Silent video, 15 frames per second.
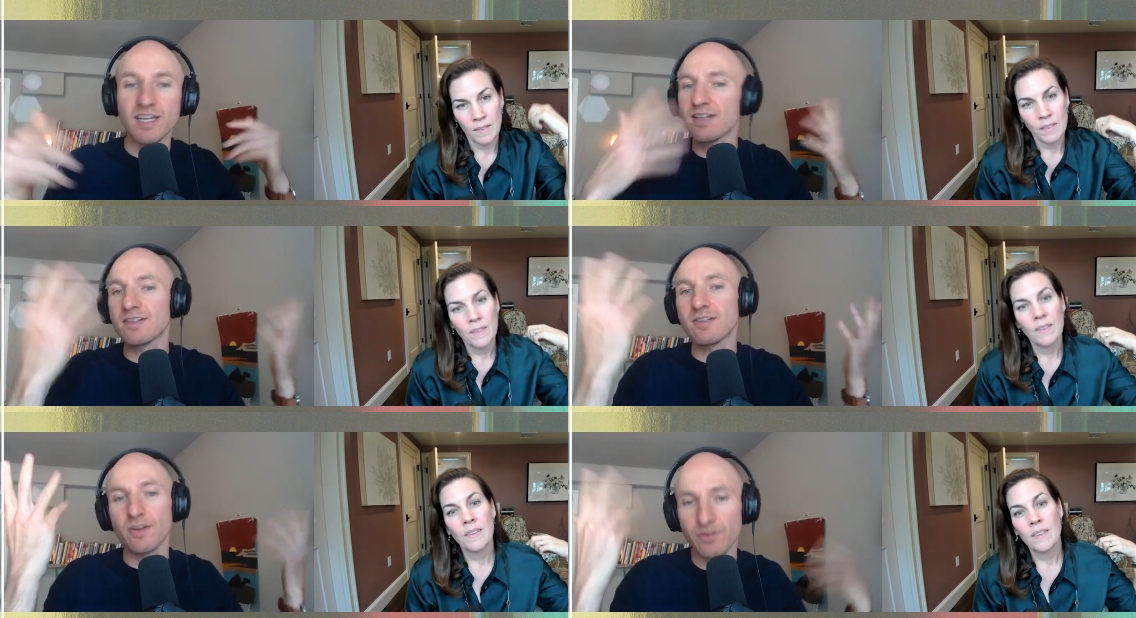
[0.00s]

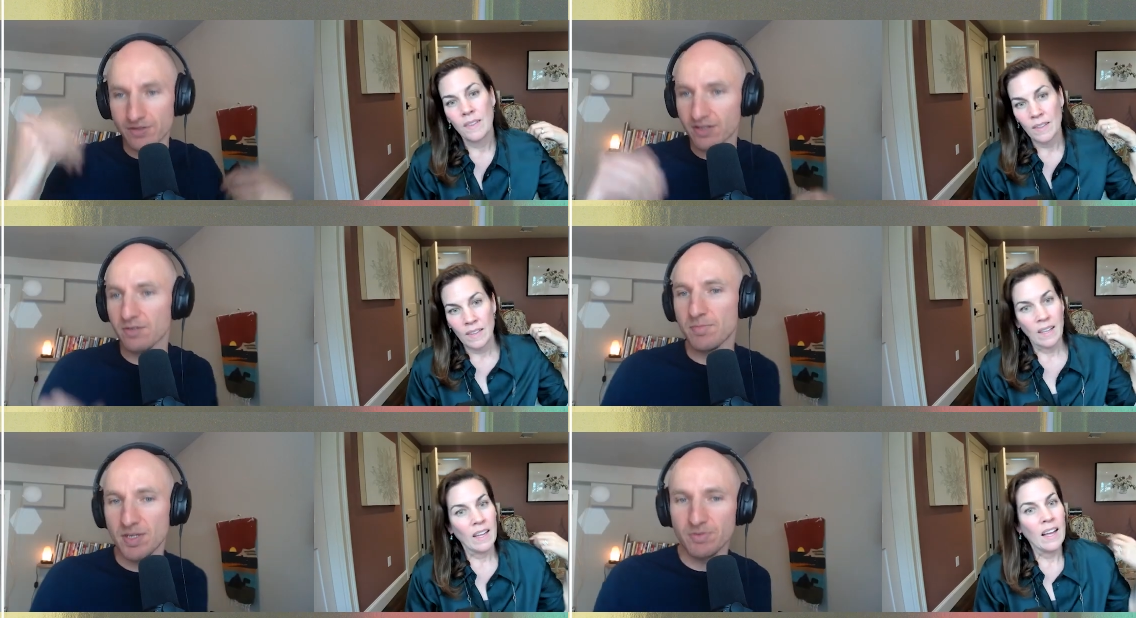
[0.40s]
Speaker 1: against all
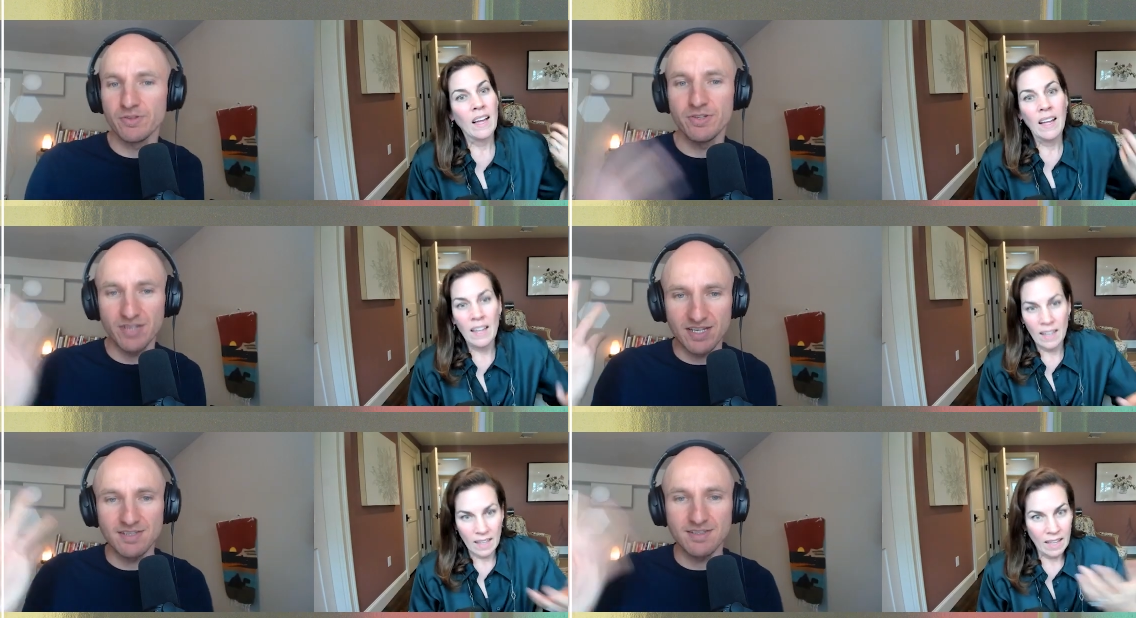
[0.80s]
those other
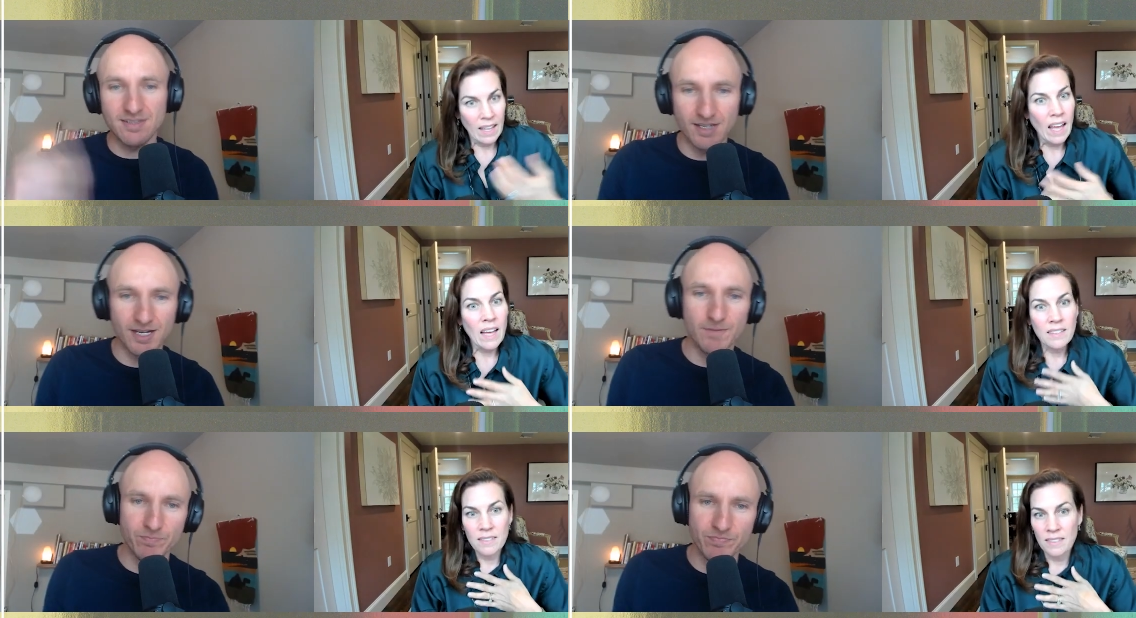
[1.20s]
people. So that's
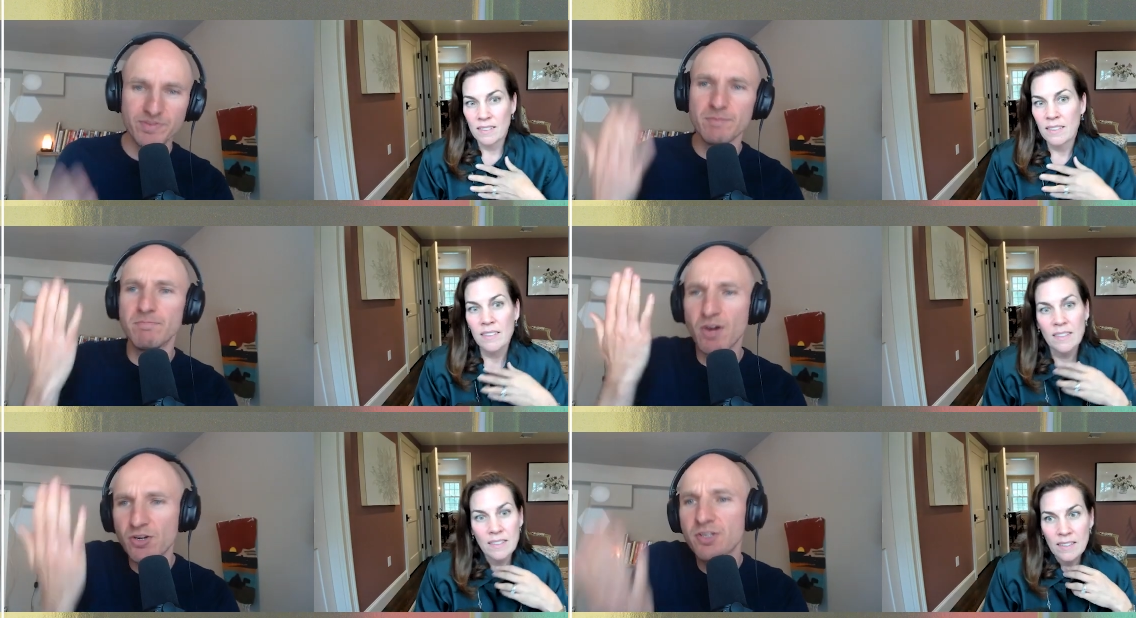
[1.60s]
yes. um,
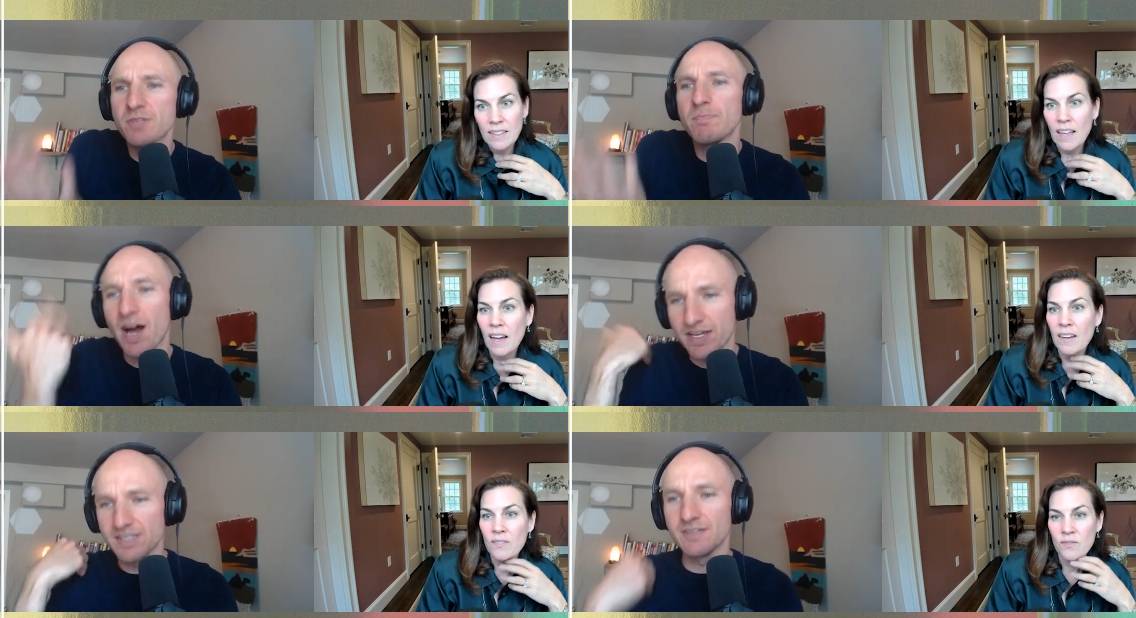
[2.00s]
the most
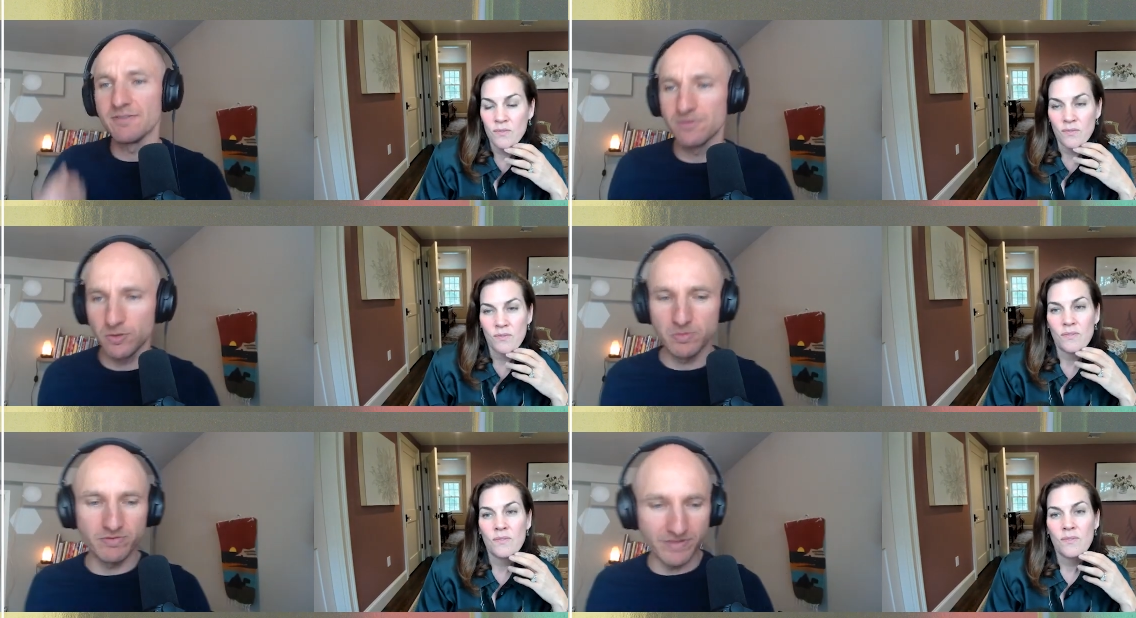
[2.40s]
yeah.
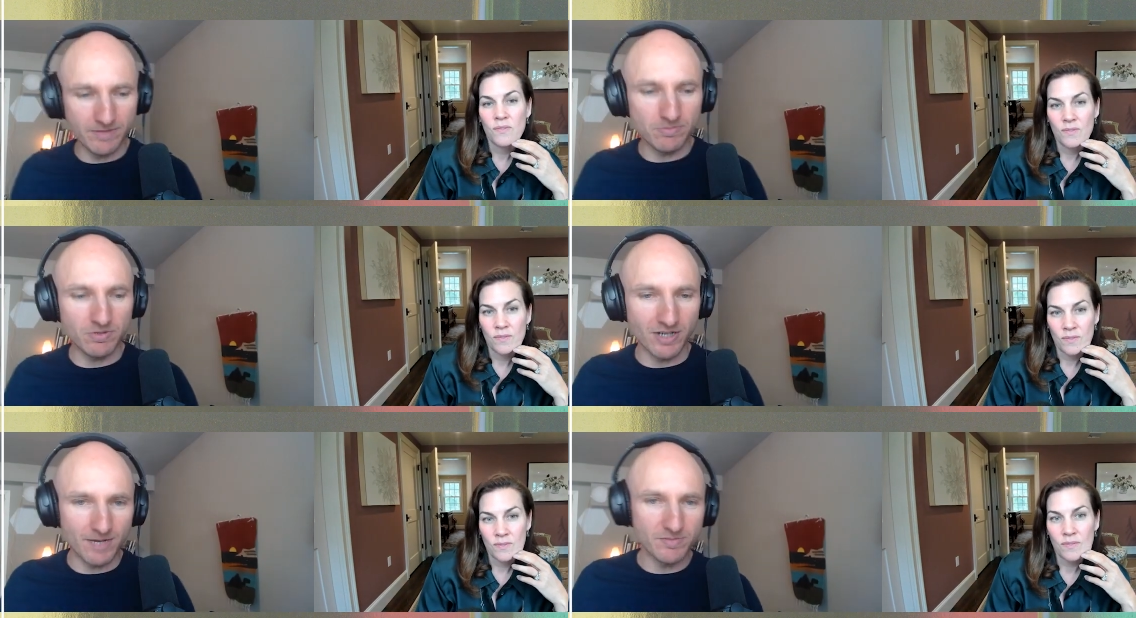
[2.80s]
positive form of
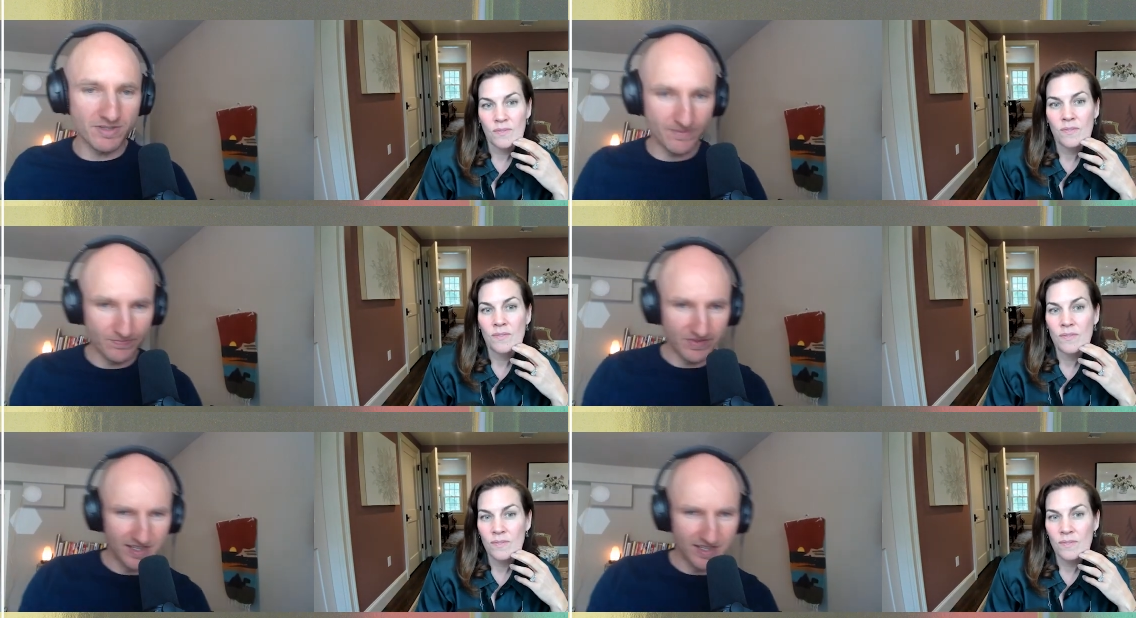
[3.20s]
it, perhaps.